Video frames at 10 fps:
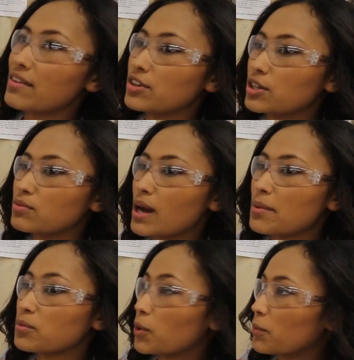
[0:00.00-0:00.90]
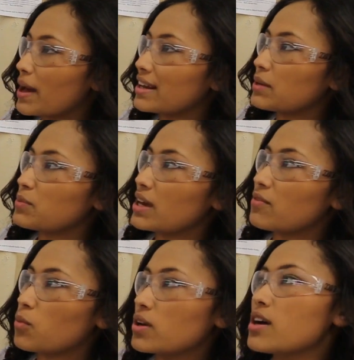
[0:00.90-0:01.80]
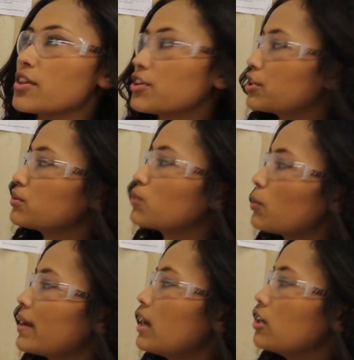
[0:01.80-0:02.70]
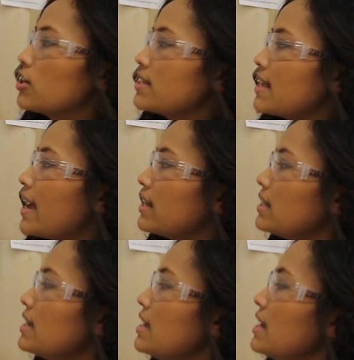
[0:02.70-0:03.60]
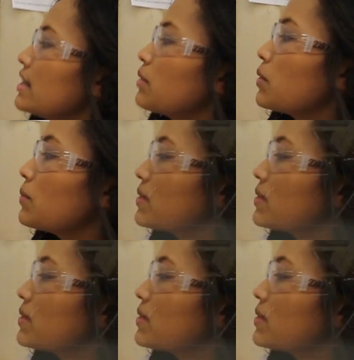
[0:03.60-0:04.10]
have a good robot and we have 1 other good robot on our side, then we